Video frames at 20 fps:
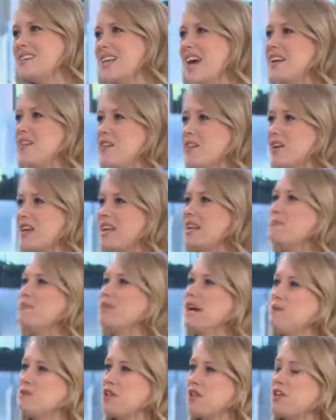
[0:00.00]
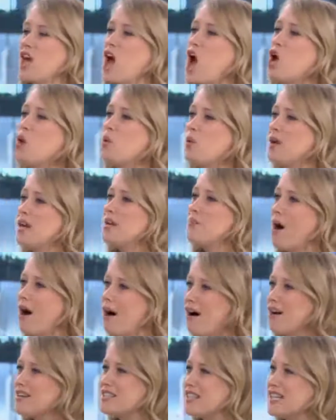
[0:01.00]
saying that the Lib Dems are the only
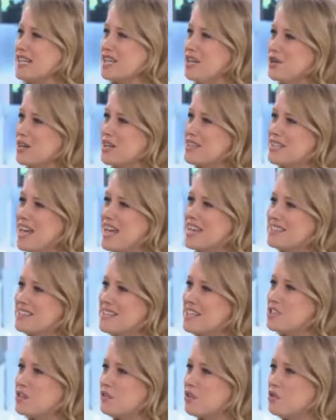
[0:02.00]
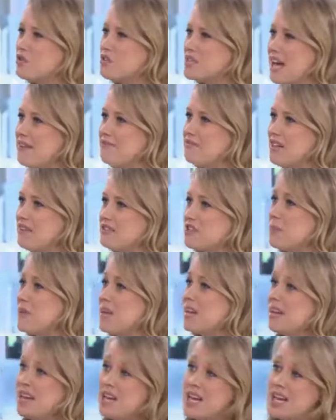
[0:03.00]
party who can take seats of the Conservatives. I
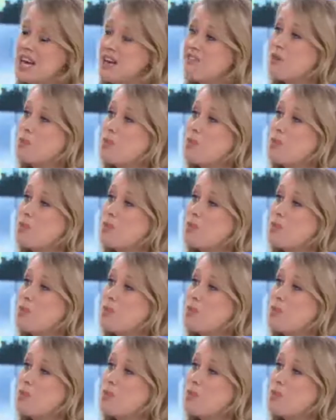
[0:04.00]
mean, if